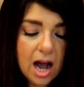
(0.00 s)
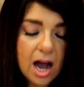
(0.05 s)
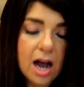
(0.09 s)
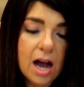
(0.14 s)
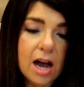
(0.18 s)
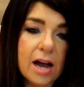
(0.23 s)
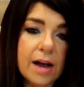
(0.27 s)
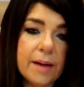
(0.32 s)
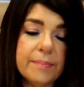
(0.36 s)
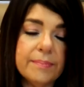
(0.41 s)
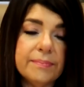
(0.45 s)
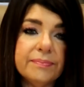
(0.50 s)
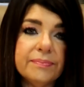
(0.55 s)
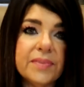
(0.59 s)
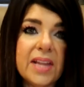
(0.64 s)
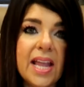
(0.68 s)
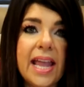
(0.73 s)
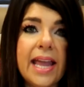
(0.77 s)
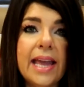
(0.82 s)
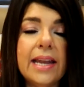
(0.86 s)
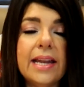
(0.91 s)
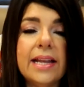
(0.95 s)
um,
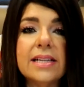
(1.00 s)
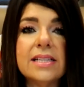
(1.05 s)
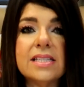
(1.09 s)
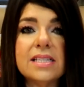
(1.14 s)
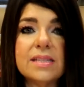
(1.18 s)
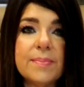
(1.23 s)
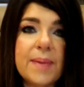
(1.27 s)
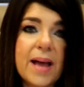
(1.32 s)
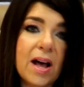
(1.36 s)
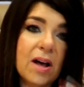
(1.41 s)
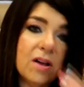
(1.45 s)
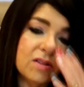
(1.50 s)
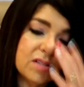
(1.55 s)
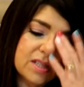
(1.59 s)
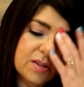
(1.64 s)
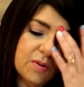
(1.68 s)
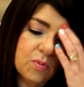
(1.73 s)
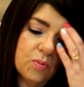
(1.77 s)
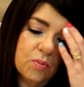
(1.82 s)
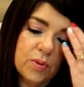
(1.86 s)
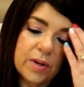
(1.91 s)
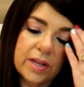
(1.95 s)
and it smells
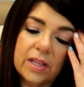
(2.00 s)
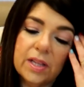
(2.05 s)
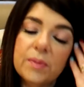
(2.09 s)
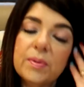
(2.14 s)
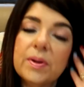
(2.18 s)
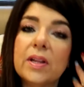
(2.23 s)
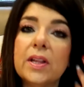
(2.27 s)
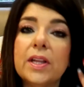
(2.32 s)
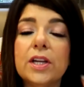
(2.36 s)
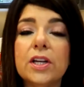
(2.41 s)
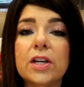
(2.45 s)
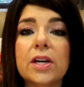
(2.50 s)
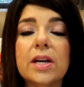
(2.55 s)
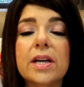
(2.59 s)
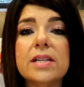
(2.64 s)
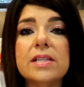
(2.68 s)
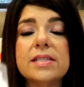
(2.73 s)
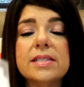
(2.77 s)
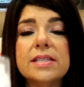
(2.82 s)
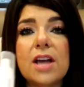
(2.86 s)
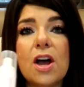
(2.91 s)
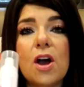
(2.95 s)
really really
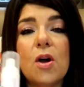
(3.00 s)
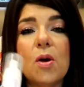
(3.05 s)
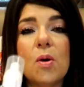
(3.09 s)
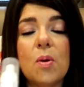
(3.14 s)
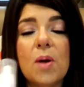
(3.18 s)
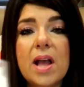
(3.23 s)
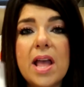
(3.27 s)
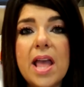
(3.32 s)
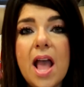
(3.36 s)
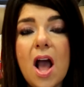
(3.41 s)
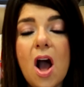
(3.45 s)
good so